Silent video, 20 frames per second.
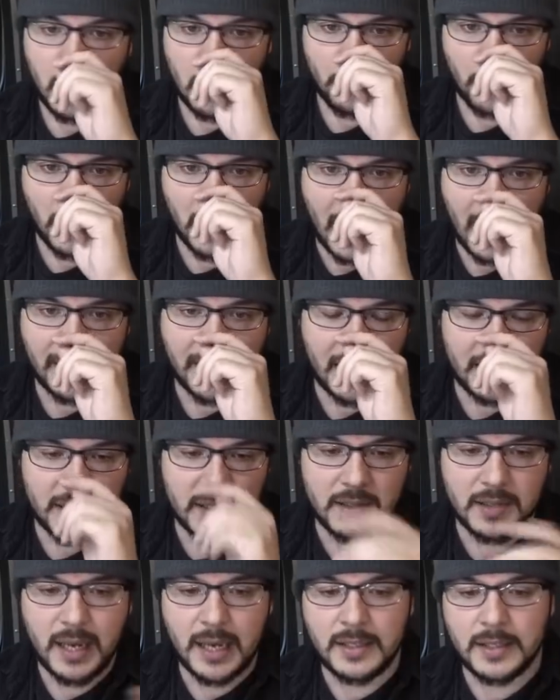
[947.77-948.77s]
But I guess
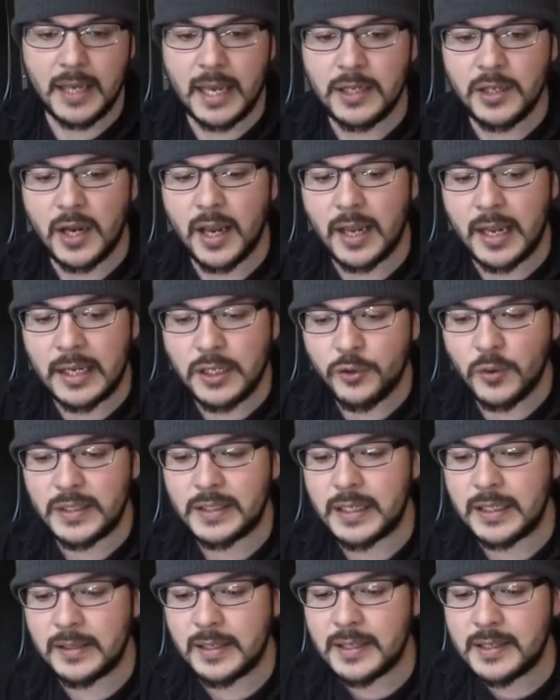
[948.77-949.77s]
it's it's inter
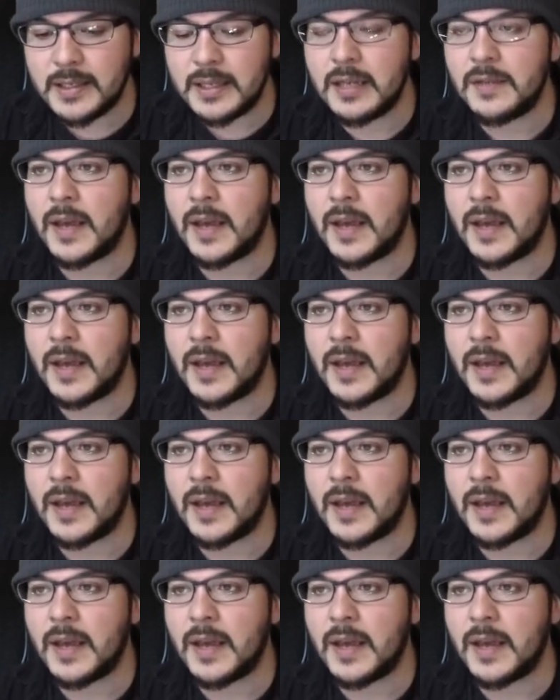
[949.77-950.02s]
interesting to see